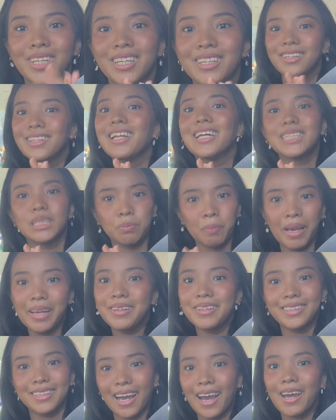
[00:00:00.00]
let's spend
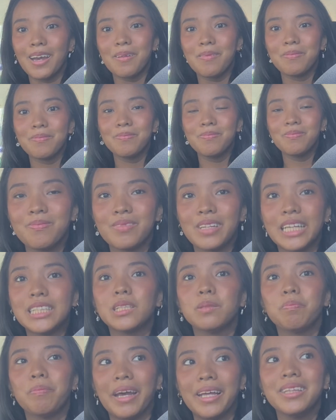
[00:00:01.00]
the
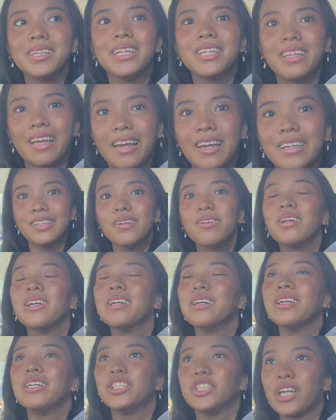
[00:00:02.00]
day
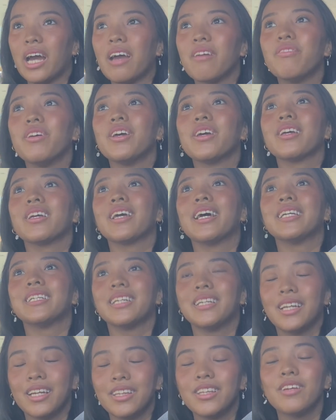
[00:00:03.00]
driving as
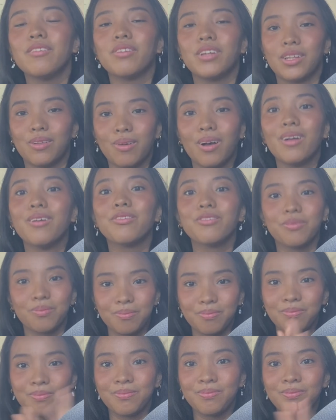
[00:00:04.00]
an individual
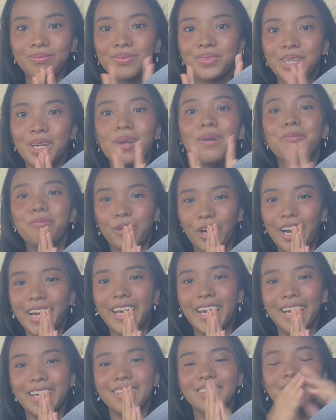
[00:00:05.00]

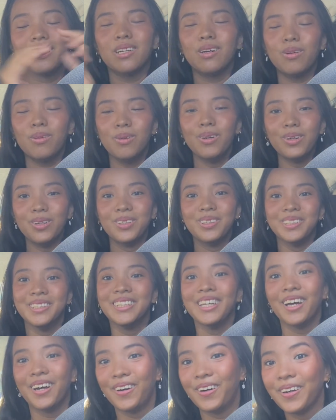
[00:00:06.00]
praying. Woo.
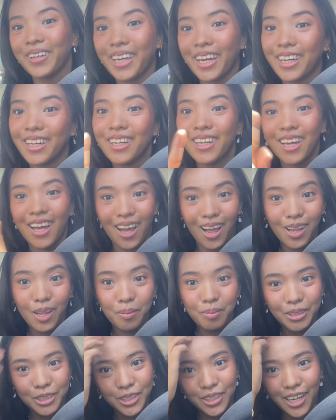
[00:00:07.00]
Okay, I'll
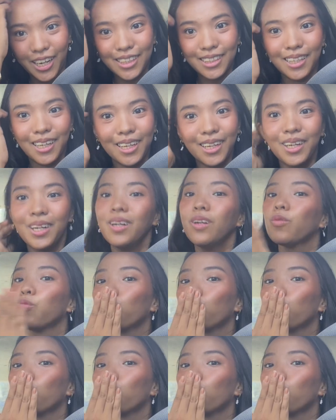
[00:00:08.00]
update you guys later.